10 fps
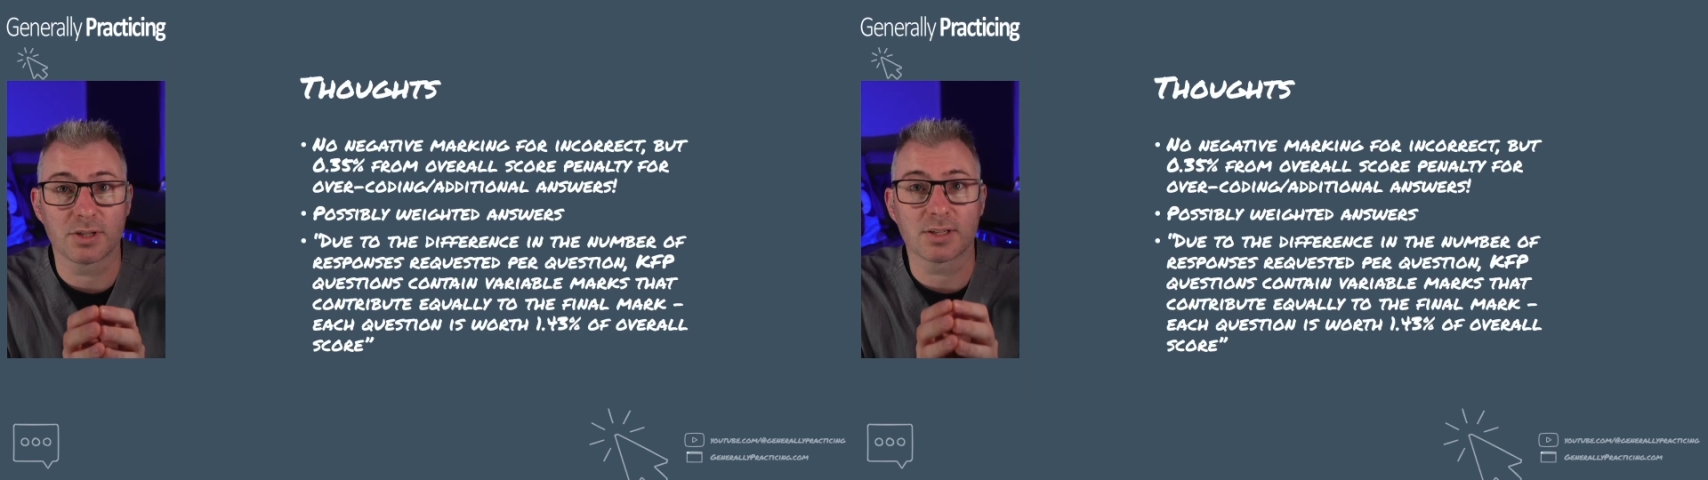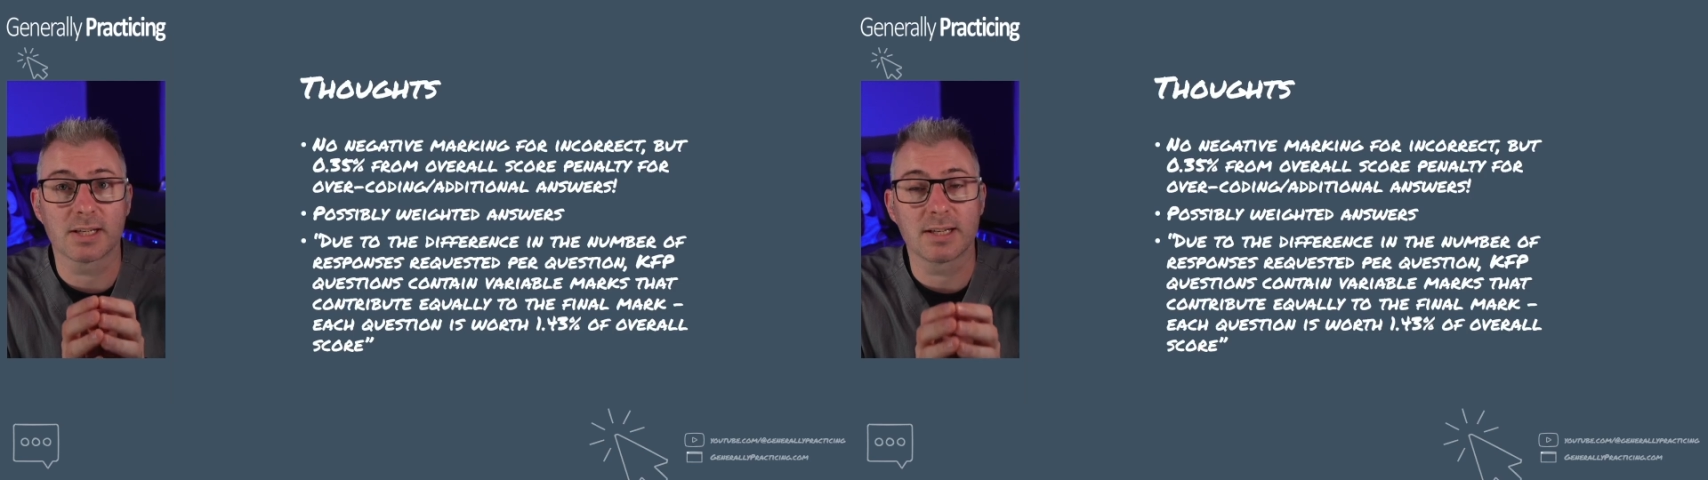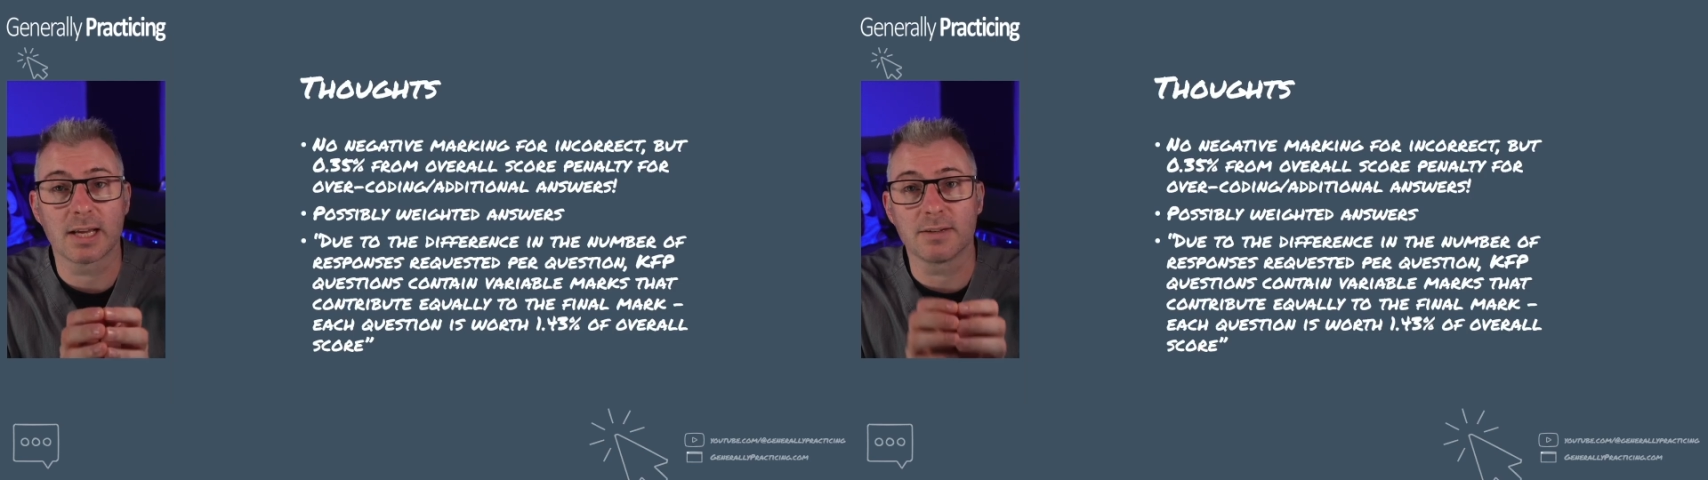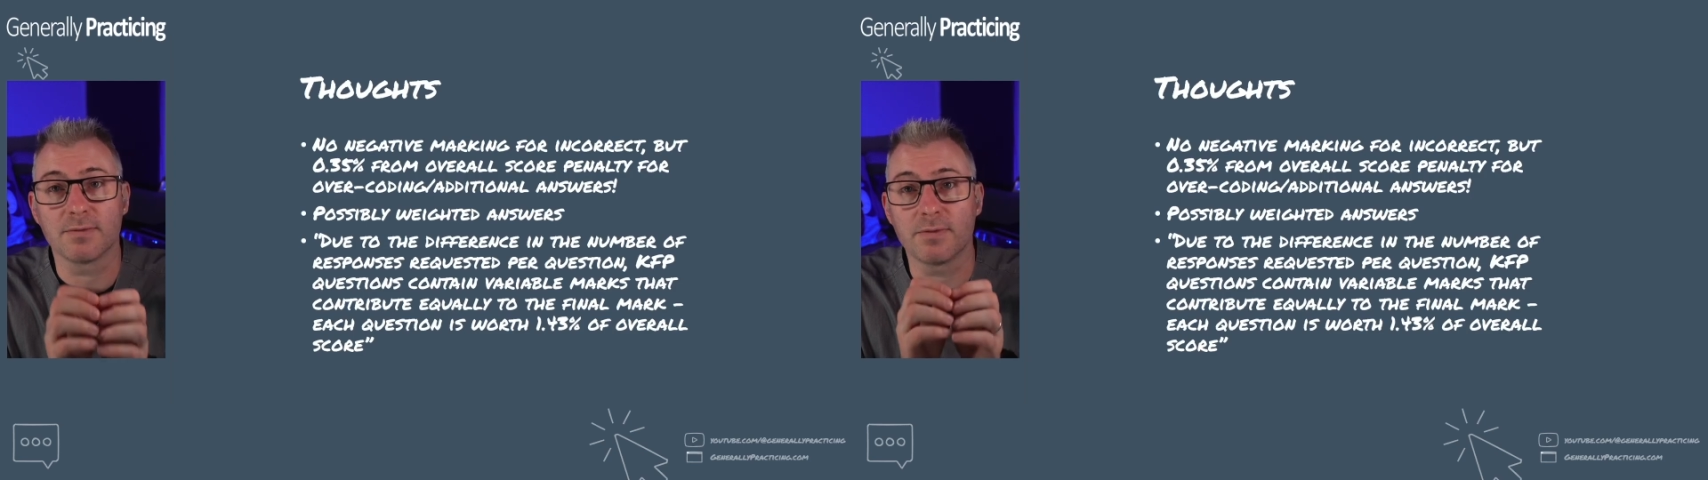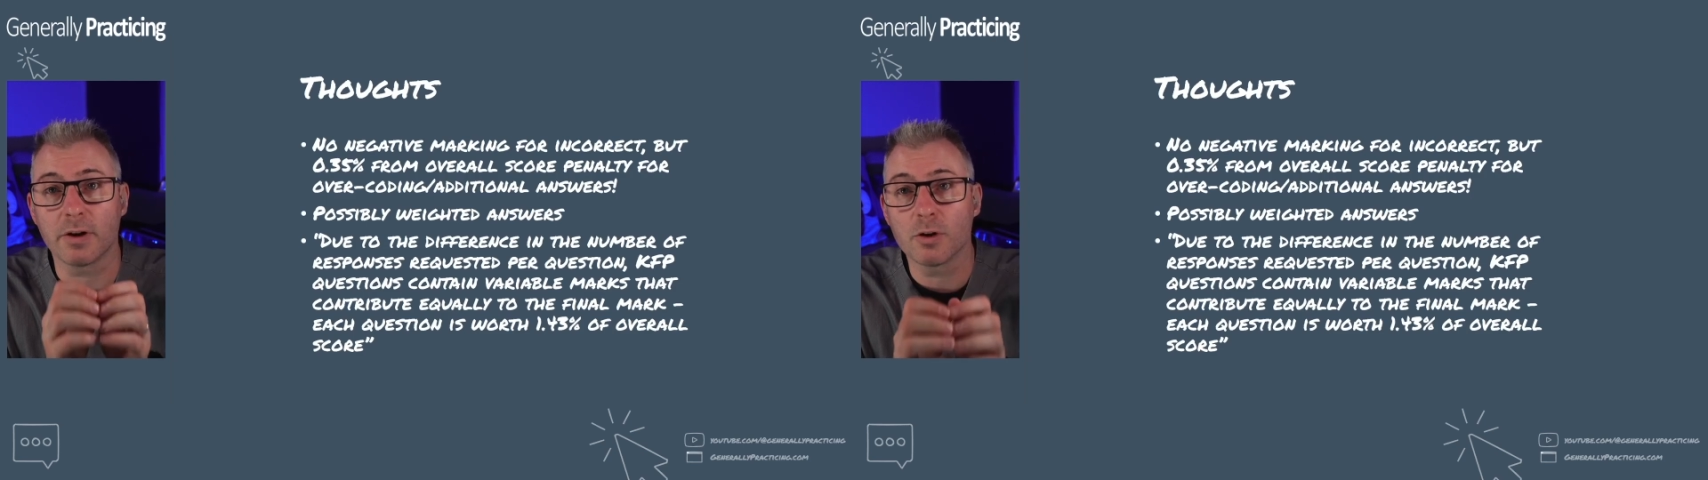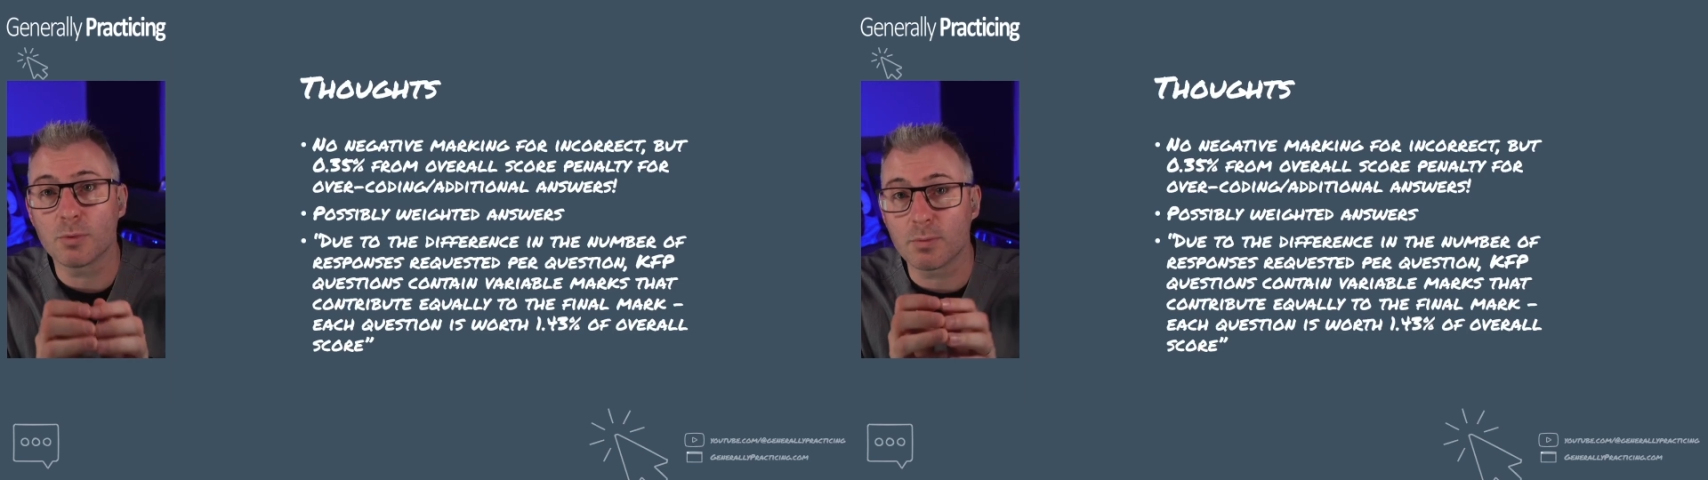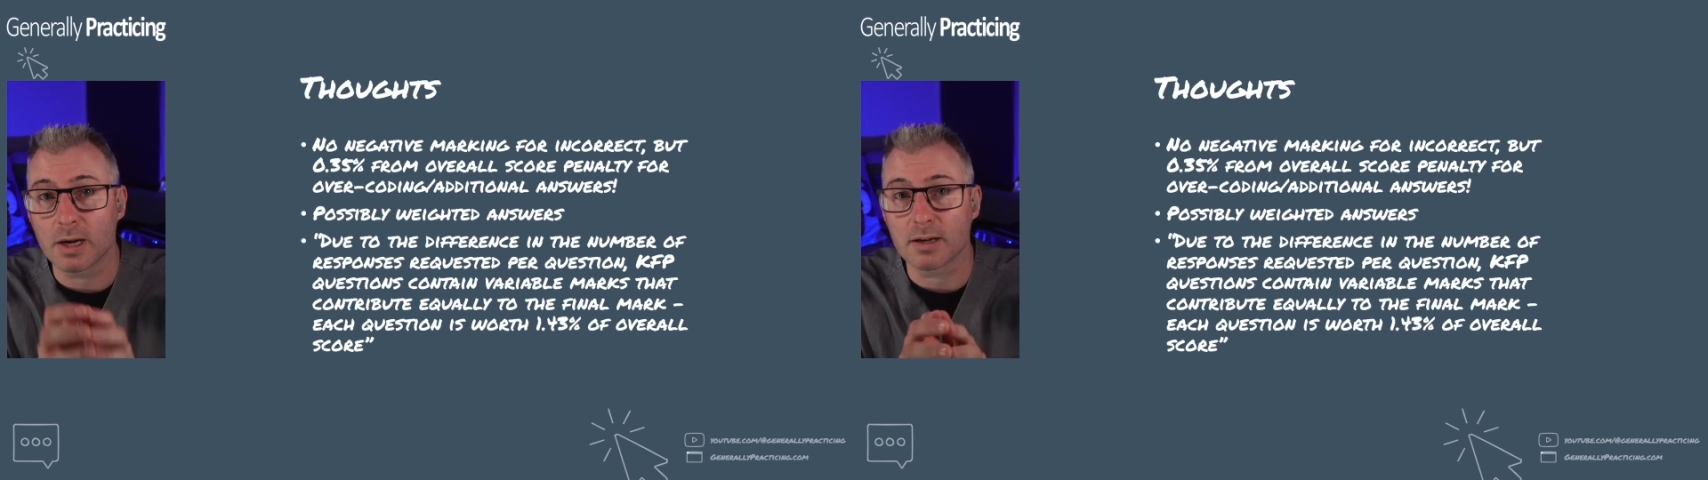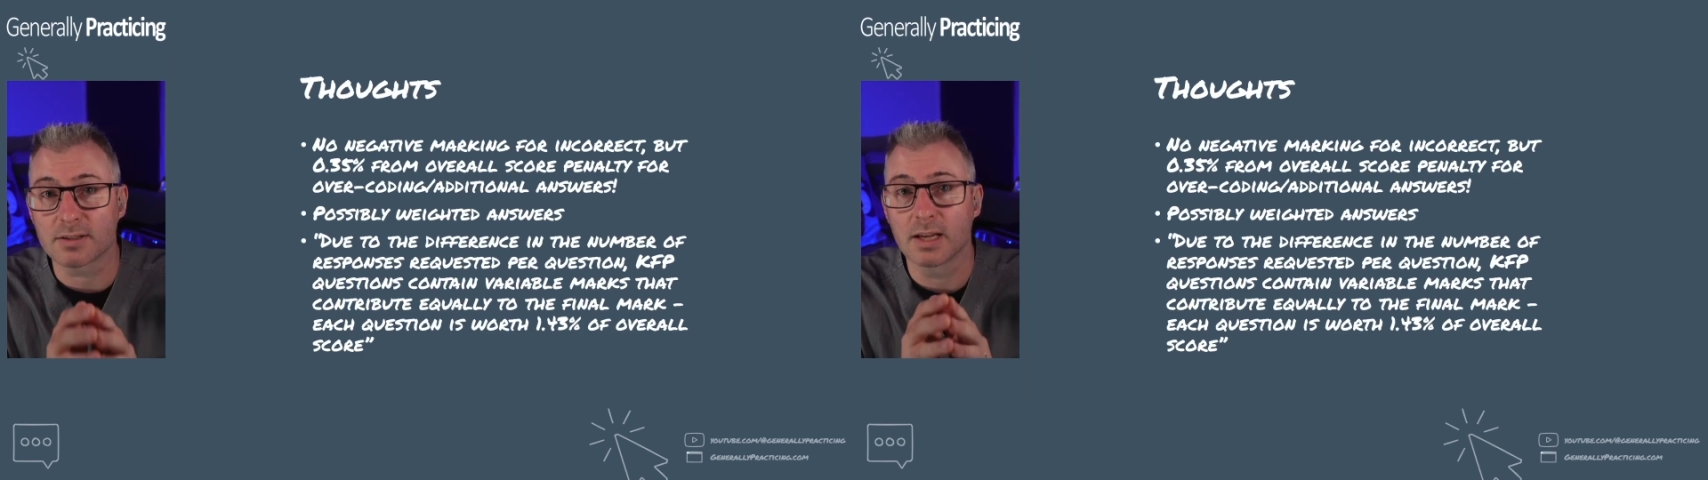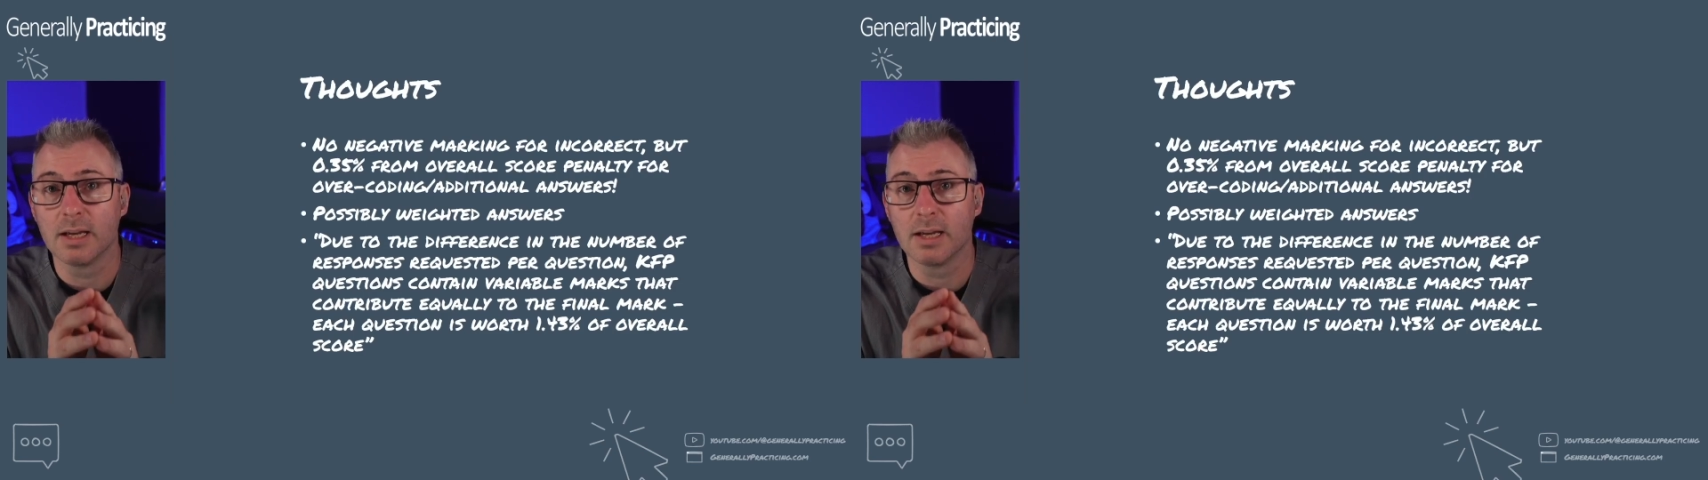contain variable marks